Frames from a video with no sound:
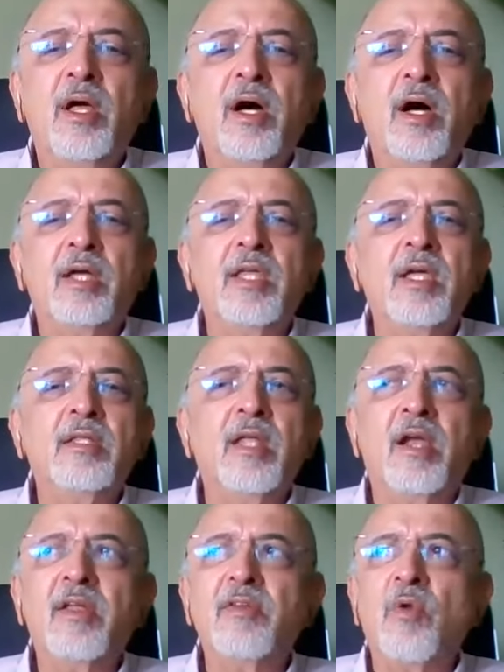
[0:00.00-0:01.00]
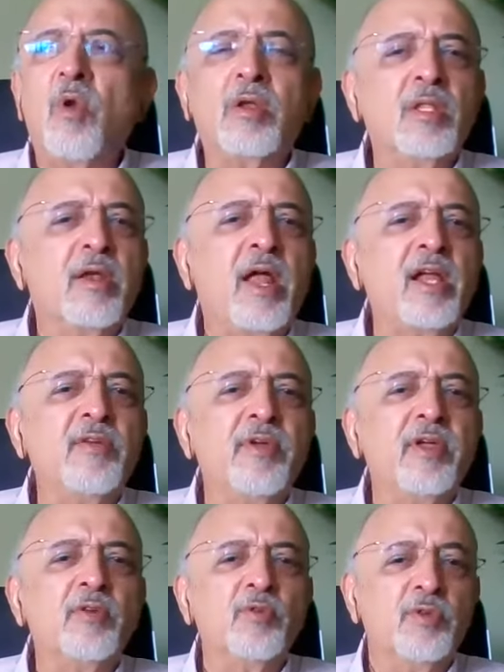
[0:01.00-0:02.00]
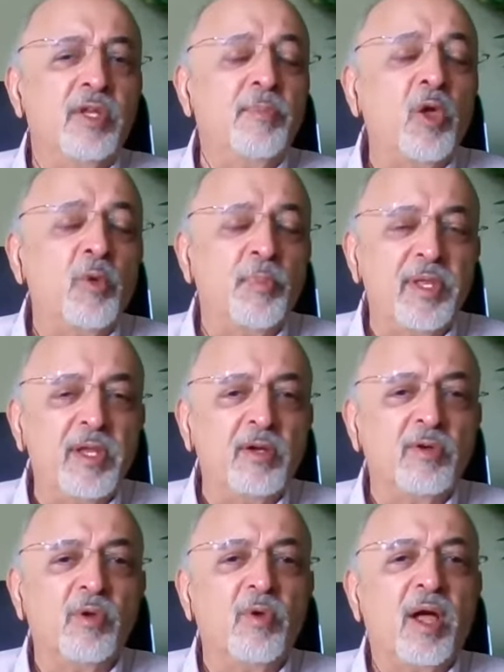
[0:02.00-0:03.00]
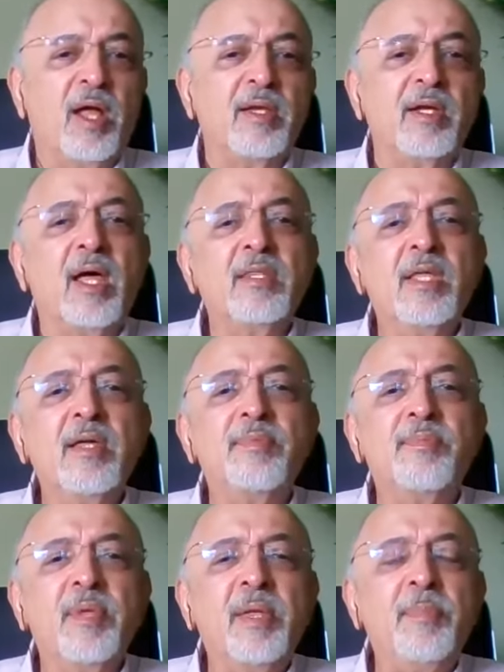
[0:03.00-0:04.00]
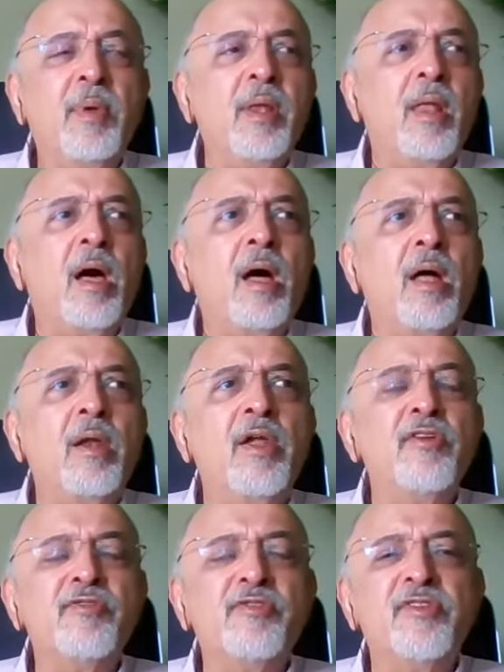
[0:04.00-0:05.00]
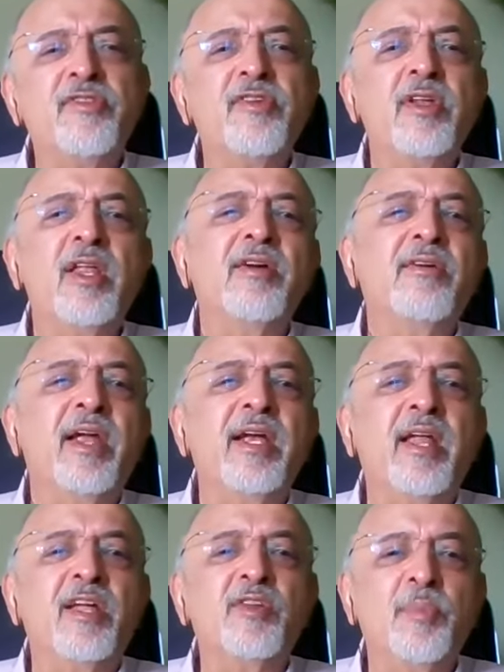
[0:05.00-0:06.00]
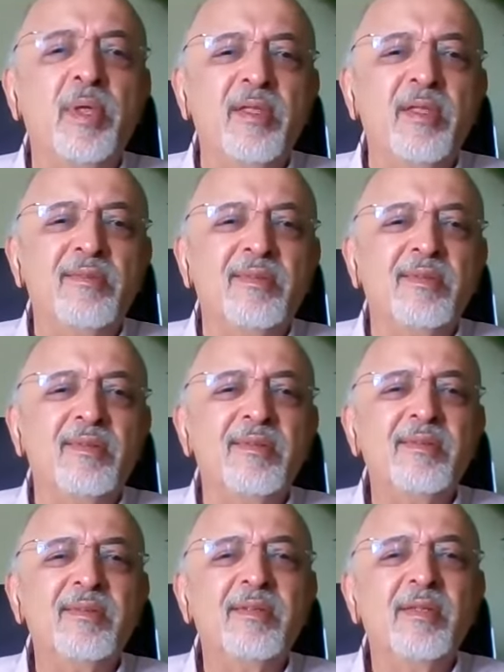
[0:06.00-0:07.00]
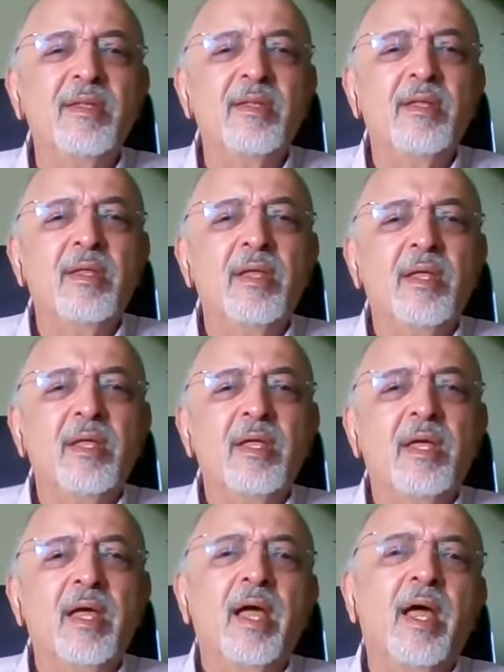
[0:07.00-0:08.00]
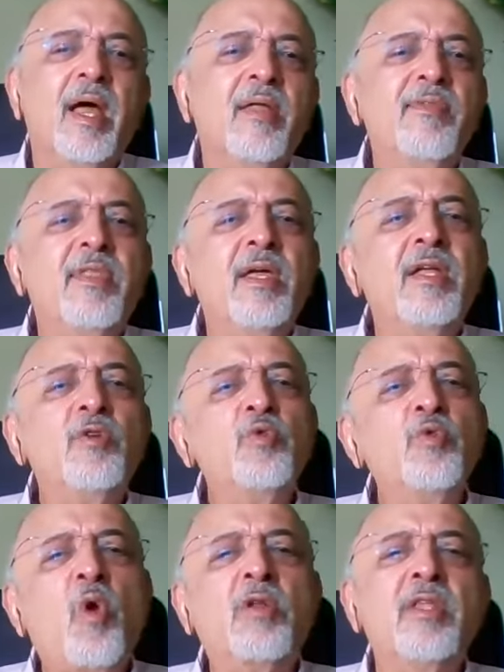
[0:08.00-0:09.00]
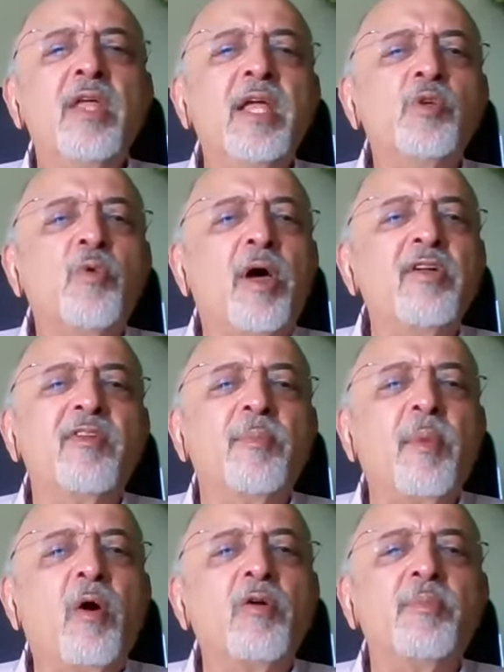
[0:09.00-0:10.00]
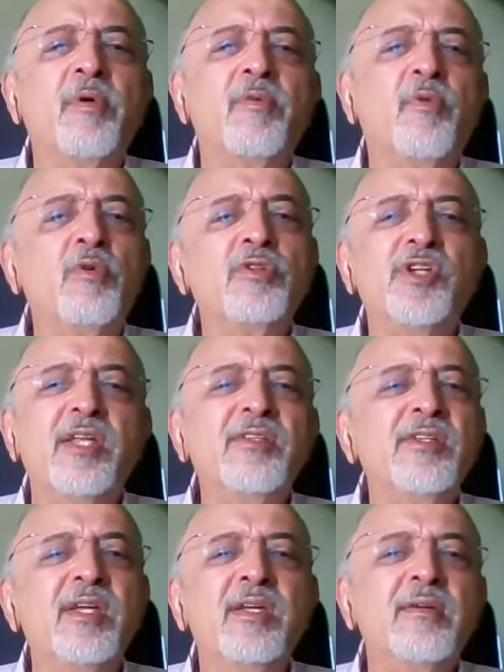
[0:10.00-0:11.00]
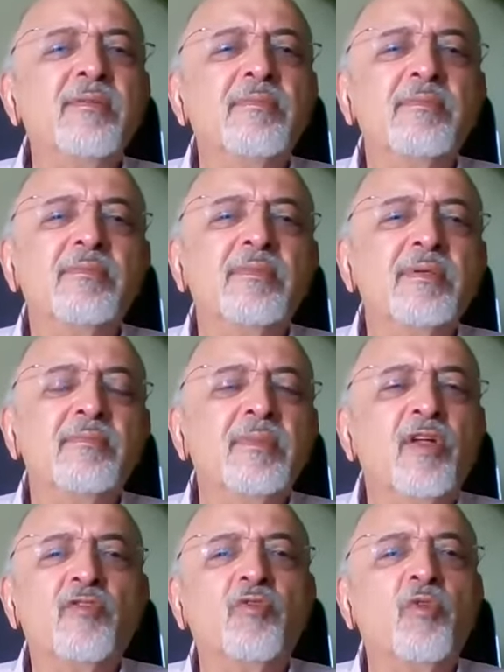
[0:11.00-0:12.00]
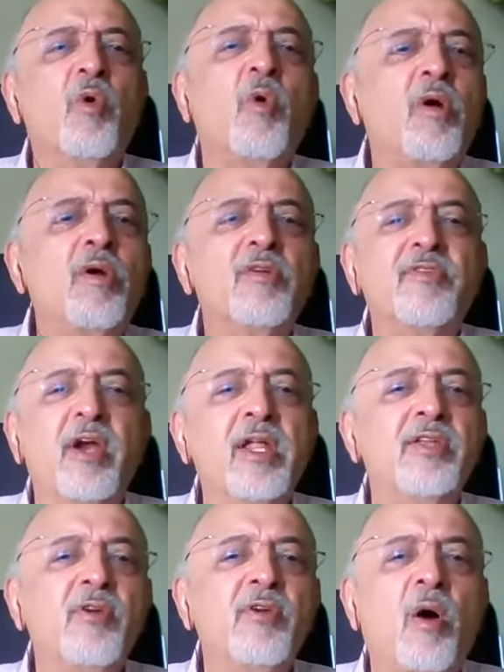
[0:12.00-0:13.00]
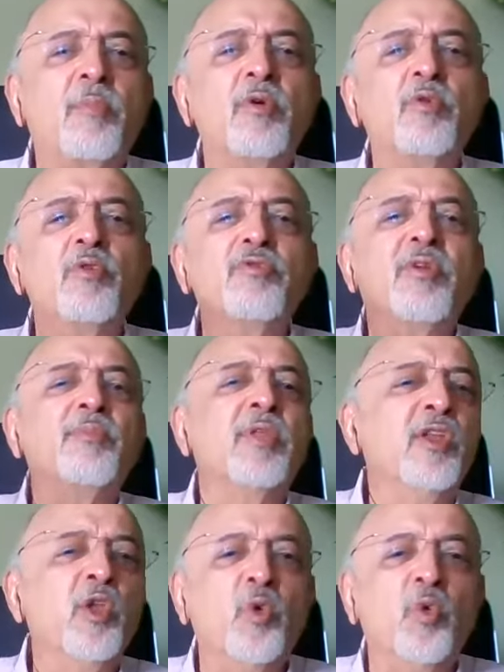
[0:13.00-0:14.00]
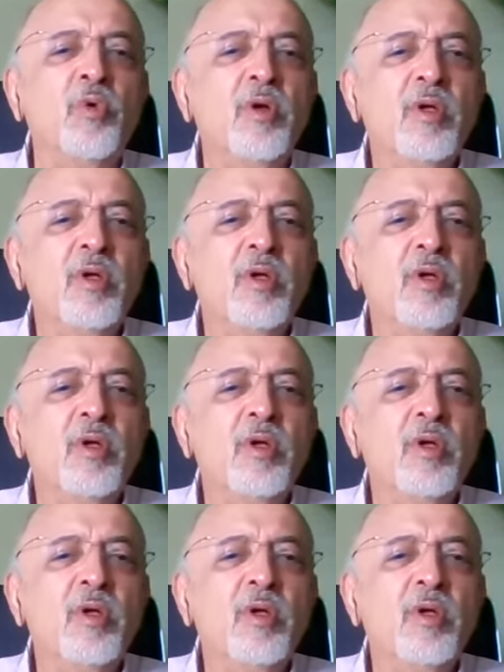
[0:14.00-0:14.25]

I think that is not the right way to, in my opinion, to look at it. I think people are interested in great experiences and they do not think twice about before changing a so-called steady job to do something new